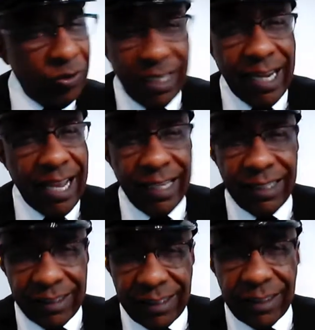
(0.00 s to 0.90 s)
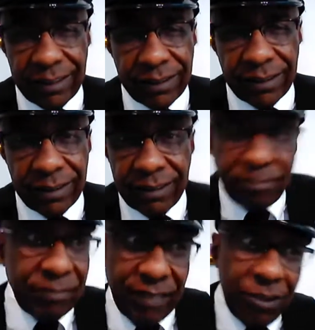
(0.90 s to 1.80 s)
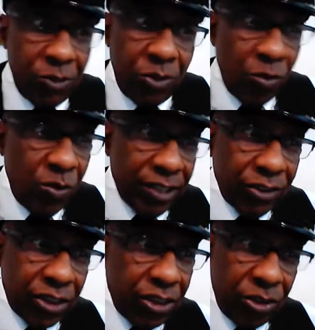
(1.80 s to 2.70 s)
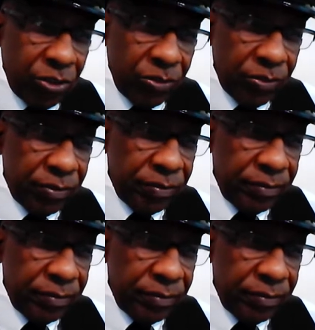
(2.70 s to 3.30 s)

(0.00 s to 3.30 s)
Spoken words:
that I exist. I don't know what else to do.